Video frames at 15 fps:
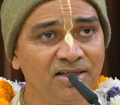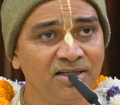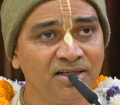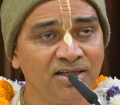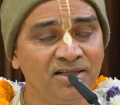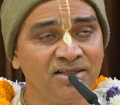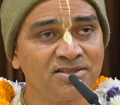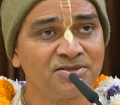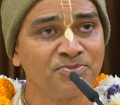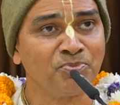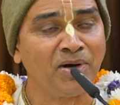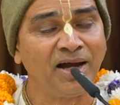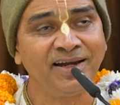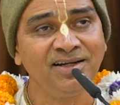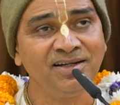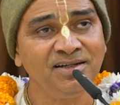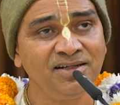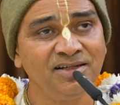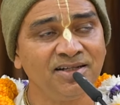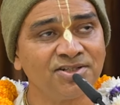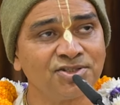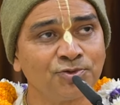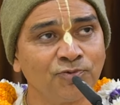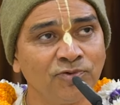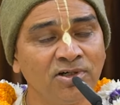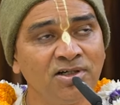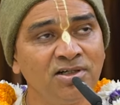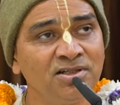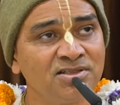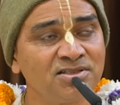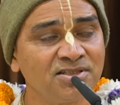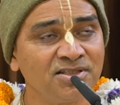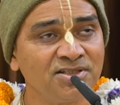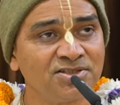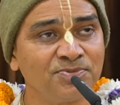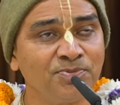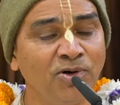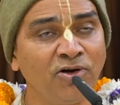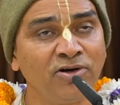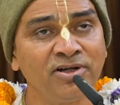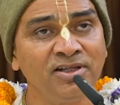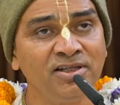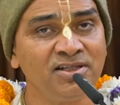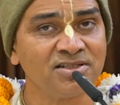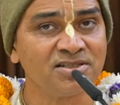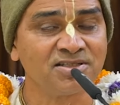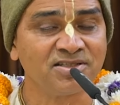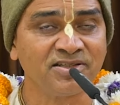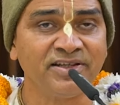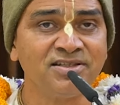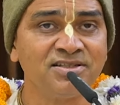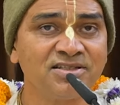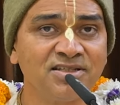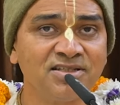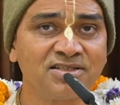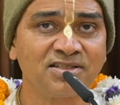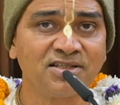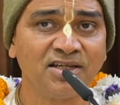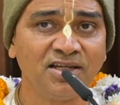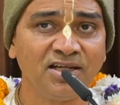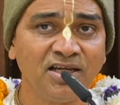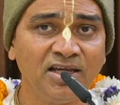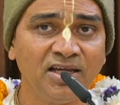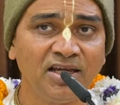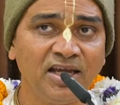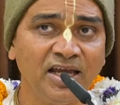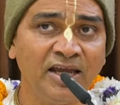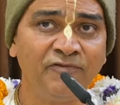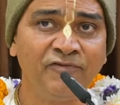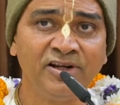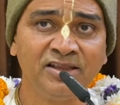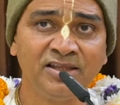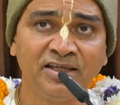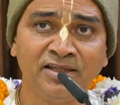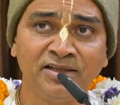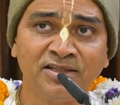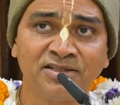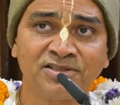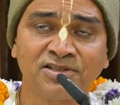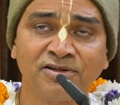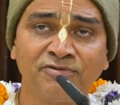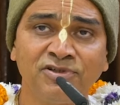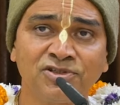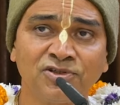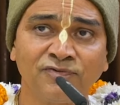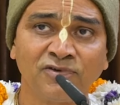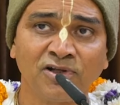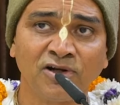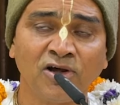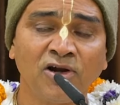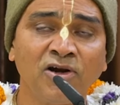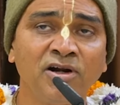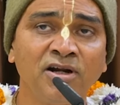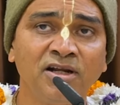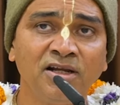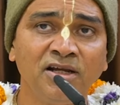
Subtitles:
his mind, his words, his body, his senses, everything in the service of the Lord,